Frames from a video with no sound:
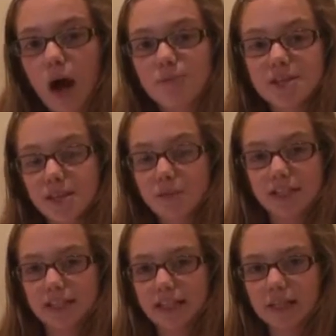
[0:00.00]
up to the
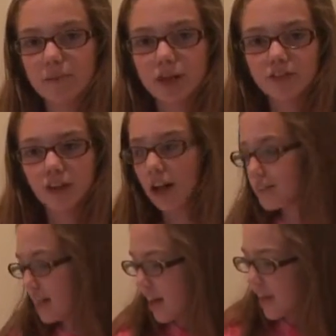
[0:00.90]
Painted Lady
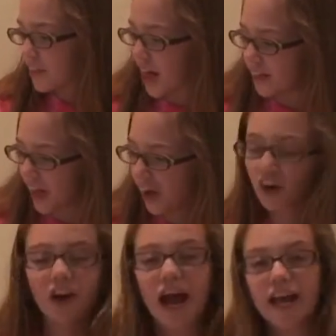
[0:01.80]
Butterflies, that they
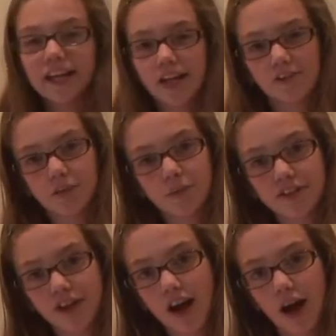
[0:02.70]
are hanging from the
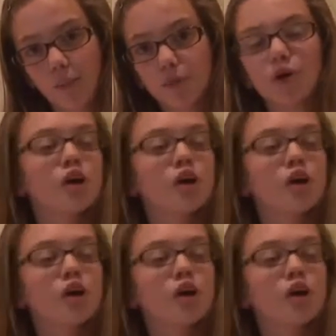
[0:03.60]
top.